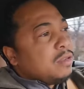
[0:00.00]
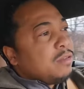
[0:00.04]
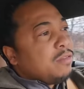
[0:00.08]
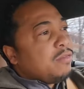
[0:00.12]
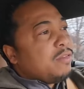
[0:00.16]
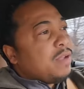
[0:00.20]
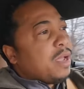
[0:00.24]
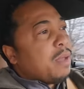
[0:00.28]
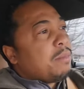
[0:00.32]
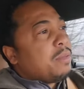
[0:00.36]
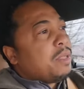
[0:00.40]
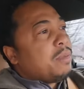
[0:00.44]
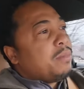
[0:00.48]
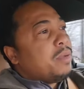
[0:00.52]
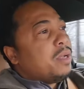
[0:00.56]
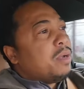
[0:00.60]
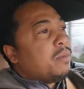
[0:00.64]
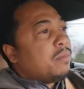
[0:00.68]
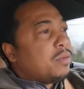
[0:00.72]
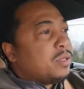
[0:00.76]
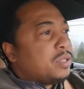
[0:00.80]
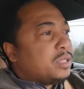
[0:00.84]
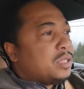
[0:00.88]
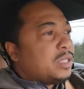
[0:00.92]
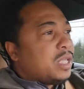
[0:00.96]
family
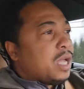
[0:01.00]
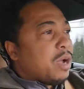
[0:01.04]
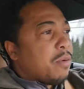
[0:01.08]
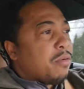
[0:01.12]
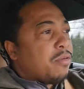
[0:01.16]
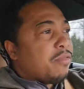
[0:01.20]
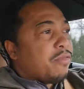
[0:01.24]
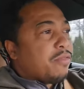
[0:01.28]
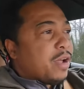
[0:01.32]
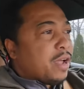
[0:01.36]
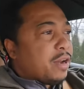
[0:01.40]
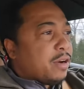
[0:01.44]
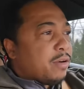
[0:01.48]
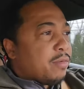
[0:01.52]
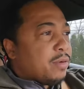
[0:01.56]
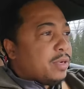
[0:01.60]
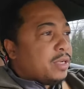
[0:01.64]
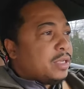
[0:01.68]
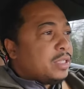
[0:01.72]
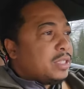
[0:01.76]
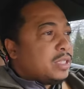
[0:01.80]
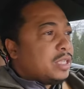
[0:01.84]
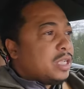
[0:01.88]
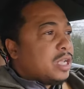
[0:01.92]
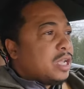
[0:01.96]
members that were
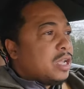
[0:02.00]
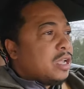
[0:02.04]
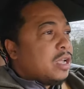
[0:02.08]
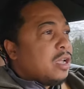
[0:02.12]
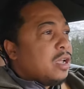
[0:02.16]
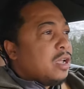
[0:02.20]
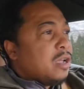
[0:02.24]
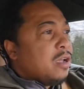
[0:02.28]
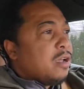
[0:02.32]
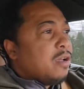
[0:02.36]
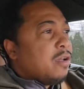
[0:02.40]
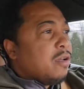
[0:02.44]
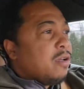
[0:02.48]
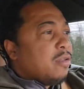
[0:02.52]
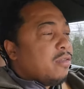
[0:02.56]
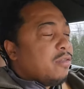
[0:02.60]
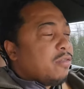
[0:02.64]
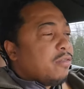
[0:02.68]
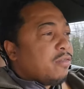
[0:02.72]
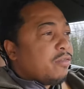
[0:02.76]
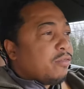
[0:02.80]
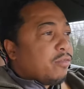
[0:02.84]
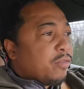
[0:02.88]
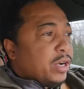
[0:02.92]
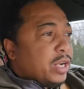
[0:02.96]
veterans,
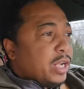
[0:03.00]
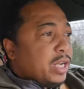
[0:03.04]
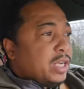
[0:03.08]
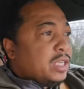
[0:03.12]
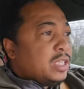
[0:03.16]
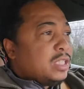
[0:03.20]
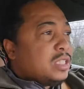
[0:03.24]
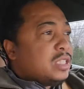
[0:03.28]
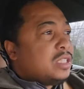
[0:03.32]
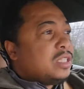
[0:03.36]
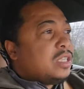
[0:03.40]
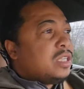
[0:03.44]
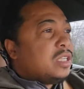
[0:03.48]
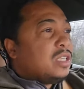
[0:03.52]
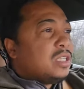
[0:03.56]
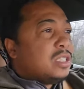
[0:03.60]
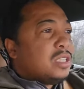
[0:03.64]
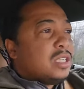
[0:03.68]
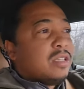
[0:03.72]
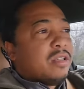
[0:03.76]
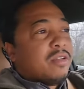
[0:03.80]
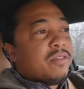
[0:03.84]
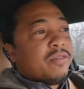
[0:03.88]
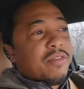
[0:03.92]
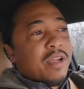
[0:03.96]
friends
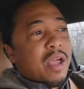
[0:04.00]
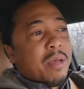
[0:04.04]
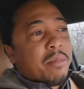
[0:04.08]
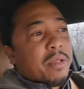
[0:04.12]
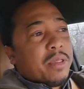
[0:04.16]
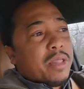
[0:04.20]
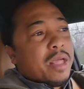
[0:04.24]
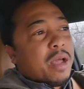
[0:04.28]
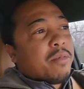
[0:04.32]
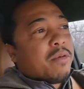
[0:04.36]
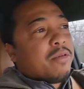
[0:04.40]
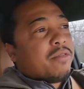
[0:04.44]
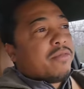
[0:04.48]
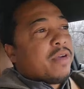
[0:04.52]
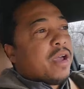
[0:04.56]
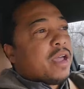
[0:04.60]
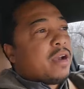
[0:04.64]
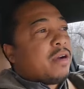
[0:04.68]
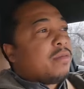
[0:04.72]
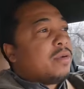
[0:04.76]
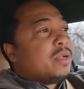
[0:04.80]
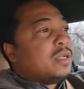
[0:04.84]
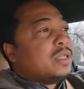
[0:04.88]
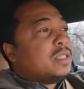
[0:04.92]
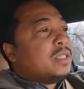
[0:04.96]
to the family that were
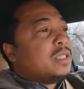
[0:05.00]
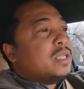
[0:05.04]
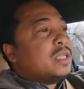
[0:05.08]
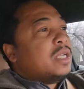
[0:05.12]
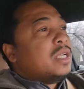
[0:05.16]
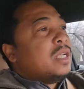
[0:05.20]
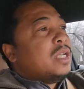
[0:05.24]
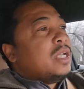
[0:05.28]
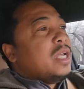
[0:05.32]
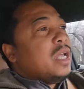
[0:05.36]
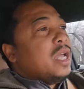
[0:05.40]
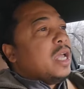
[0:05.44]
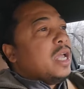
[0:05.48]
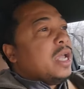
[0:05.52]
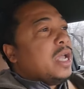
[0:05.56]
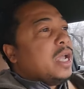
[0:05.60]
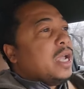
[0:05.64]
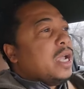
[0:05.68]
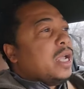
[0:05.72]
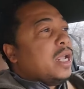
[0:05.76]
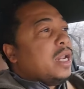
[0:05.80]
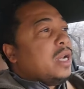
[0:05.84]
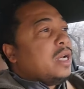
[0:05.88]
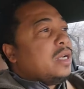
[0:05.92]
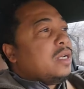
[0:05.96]
veterans,
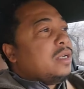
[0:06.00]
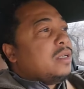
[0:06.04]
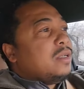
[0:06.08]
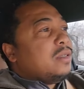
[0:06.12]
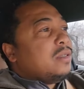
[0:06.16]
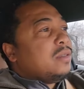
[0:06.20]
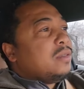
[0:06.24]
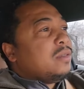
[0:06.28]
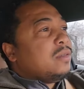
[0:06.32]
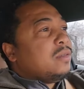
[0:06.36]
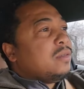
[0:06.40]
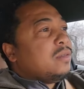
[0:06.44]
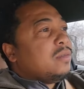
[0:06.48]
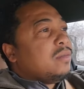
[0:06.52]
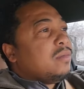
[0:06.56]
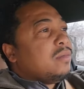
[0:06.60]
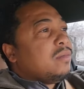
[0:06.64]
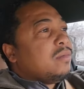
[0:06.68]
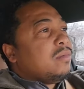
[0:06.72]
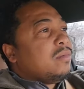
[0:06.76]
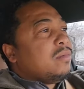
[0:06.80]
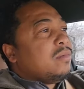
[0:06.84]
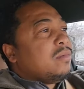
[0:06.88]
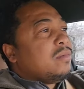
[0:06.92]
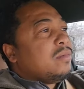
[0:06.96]
and
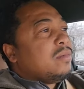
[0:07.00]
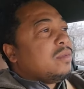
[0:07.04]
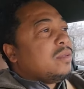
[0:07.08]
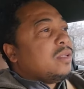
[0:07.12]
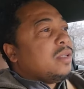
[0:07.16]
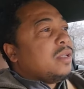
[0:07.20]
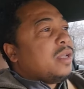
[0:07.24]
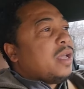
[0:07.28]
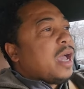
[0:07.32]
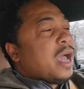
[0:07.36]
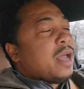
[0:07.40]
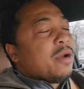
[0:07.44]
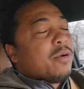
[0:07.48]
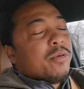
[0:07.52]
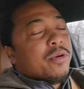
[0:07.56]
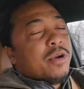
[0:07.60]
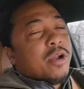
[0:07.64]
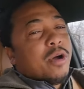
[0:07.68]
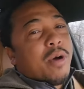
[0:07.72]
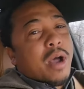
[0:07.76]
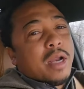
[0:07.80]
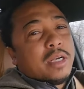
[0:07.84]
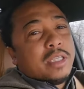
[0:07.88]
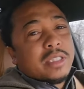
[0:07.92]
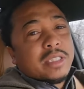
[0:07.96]
I don't
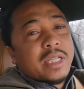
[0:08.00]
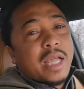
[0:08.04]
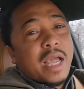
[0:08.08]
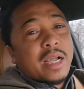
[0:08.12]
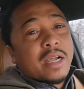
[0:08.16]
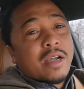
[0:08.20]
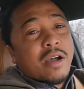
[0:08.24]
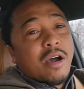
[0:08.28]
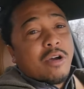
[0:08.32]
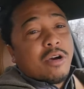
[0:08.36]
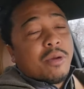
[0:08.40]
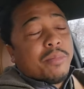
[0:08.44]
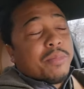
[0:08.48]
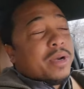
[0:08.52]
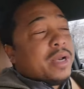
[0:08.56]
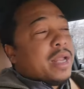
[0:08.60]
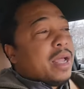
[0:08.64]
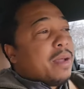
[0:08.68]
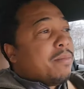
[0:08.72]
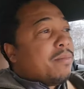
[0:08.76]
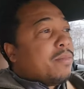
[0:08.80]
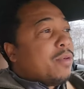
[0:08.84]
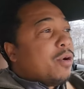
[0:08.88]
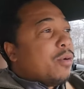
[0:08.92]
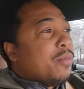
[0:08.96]
know, I just got caught up in
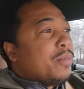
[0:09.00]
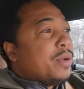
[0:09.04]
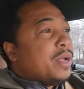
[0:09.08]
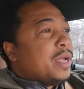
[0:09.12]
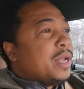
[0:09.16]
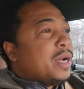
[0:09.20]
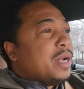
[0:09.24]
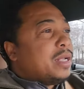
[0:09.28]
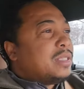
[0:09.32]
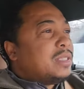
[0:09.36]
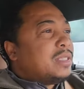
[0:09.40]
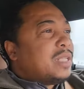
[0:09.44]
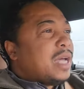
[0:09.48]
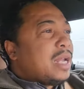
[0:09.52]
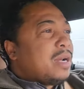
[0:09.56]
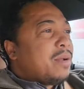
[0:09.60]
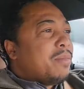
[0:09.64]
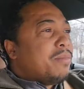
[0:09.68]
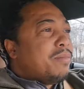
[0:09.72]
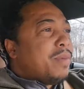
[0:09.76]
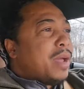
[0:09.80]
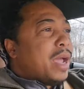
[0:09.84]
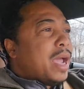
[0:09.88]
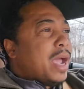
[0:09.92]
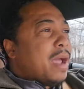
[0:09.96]
that moment. And it's not a
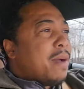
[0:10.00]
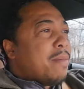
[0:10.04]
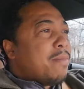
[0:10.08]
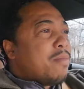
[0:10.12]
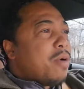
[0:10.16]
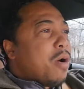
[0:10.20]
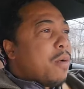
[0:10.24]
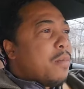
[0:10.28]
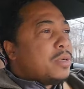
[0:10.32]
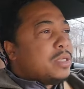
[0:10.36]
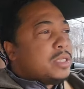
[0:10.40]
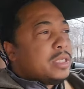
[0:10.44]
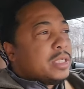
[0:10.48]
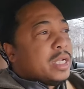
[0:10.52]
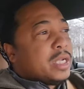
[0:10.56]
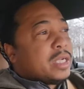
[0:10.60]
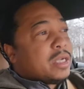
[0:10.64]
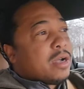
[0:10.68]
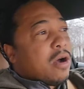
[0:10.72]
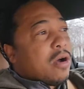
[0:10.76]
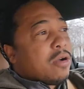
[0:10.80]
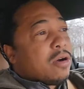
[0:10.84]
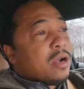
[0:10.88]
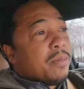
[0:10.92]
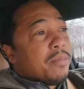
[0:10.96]
bad moment to get
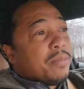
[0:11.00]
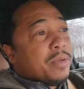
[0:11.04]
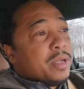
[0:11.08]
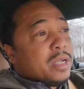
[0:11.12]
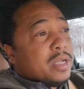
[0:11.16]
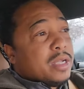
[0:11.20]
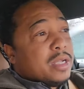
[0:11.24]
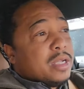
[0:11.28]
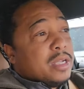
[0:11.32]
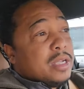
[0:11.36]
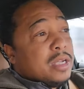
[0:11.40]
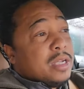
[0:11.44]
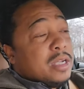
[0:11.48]
caught up in,